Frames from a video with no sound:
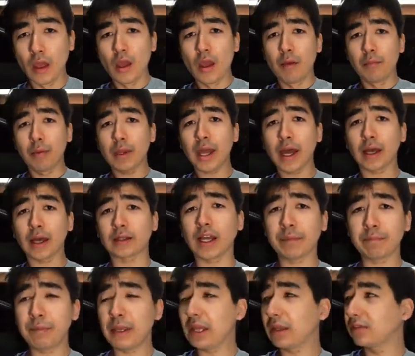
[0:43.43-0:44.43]
But yeah,
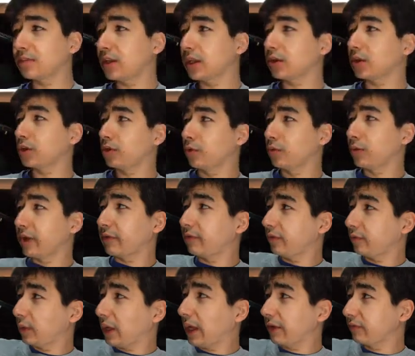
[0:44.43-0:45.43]
that being said, you know,
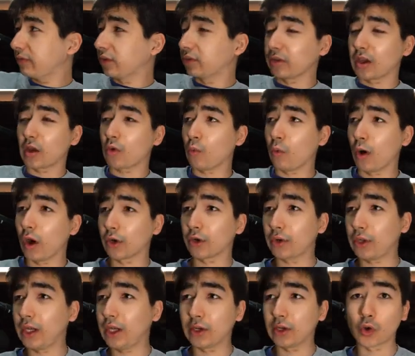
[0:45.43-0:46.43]
we have this like water
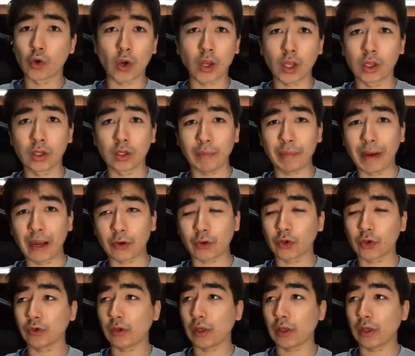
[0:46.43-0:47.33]
heater going on in the background,